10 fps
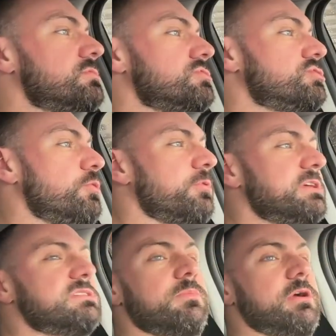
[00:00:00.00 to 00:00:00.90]
Super
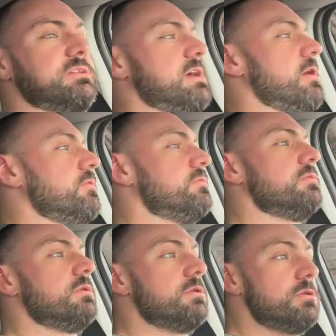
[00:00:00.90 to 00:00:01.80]
easy to break down,
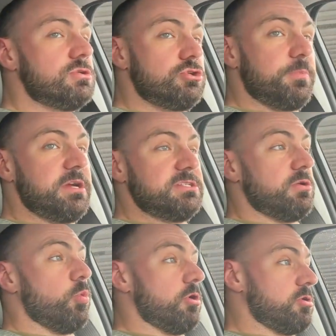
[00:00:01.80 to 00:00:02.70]
super easy to
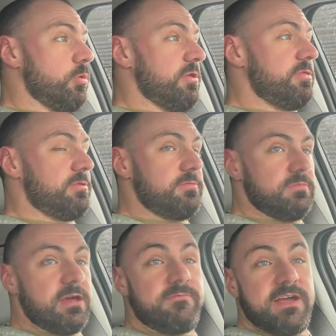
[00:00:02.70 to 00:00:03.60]
work with,
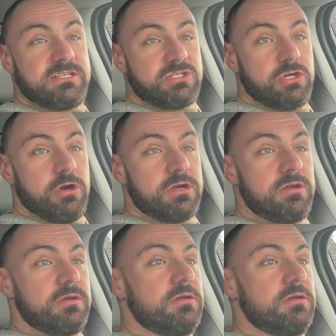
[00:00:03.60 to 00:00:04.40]
and fast to cook.